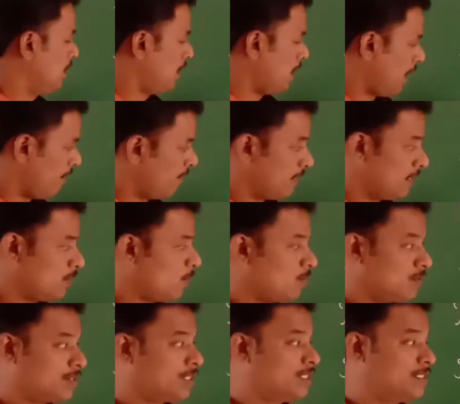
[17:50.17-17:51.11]
have I
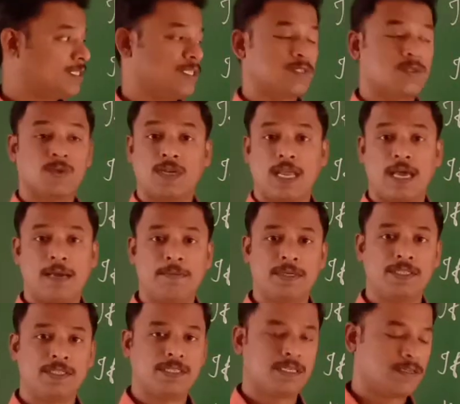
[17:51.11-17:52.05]
not reason to
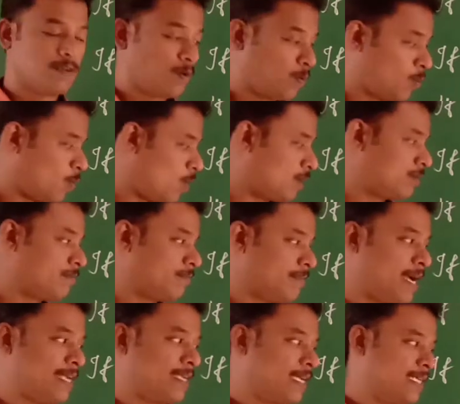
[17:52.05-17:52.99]
lament
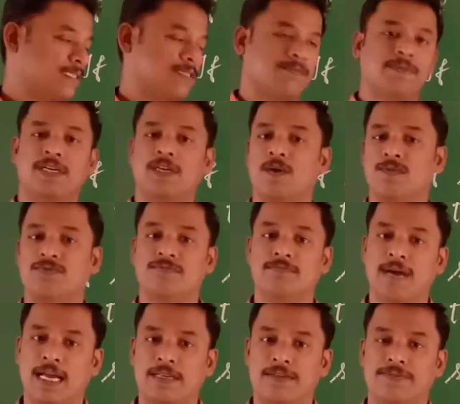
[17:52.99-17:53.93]
what man has
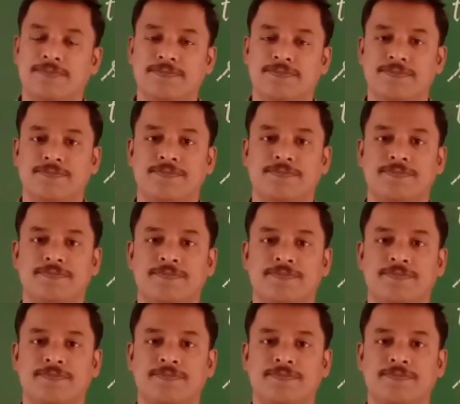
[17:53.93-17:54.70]
made of man?